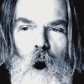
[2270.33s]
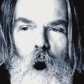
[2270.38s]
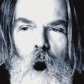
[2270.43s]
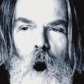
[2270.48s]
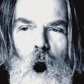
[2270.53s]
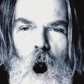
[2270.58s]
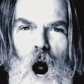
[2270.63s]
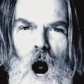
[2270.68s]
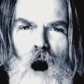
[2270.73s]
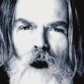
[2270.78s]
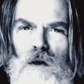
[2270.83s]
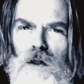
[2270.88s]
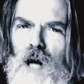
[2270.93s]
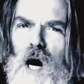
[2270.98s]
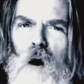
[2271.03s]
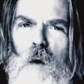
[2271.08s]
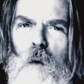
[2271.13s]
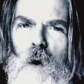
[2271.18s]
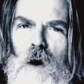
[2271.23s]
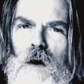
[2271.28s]
how's
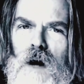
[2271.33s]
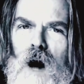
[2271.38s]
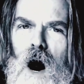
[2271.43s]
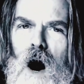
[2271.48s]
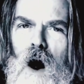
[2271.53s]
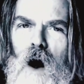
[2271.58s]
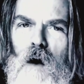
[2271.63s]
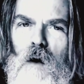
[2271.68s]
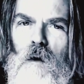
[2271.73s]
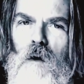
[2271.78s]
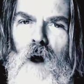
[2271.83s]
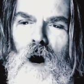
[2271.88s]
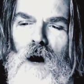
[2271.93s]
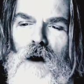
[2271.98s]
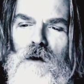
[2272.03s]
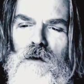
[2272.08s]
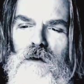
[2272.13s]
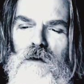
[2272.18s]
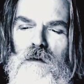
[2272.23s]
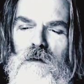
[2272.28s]
that work out? Like,
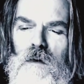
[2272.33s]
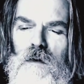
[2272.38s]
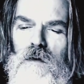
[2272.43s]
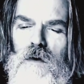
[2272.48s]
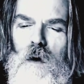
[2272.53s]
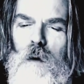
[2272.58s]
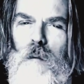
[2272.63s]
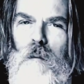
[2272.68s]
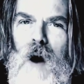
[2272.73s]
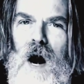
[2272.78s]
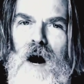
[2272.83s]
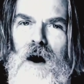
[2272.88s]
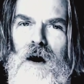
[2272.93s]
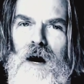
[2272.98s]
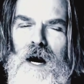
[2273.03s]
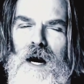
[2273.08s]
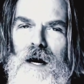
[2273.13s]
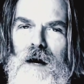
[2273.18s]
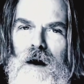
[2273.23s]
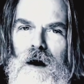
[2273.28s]
you're
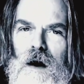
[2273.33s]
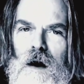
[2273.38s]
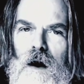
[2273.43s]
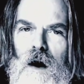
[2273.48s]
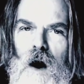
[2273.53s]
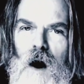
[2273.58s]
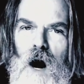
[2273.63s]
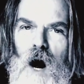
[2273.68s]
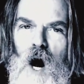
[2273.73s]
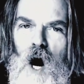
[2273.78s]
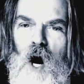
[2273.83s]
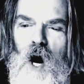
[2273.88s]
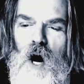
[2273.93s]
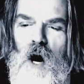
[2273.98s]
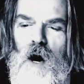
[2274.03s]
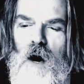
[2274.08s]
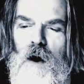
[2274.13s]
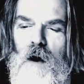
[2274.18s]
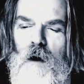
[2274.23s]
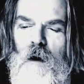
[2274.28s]
married,
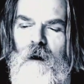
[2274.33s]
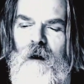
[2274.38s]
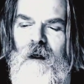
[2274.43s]
who's